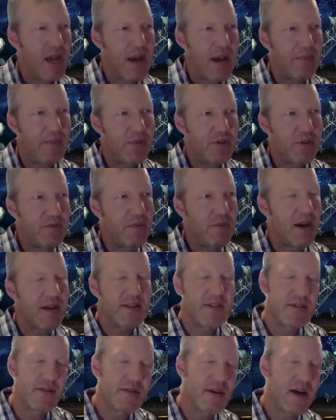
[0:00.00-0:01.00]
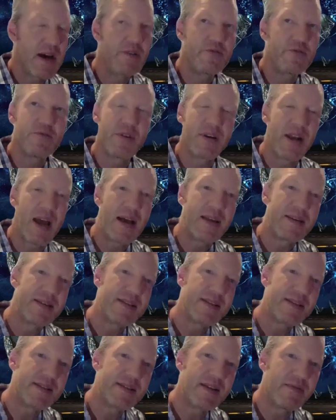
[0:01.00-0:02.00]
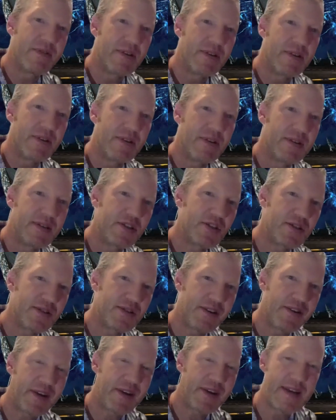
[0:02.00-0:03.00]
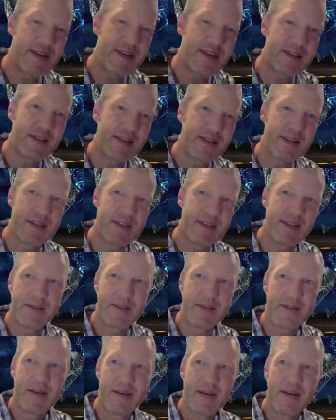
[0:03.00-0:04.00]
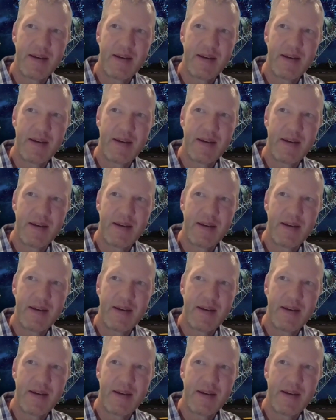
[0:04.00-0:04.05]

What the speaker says: up to about 197 dishes located in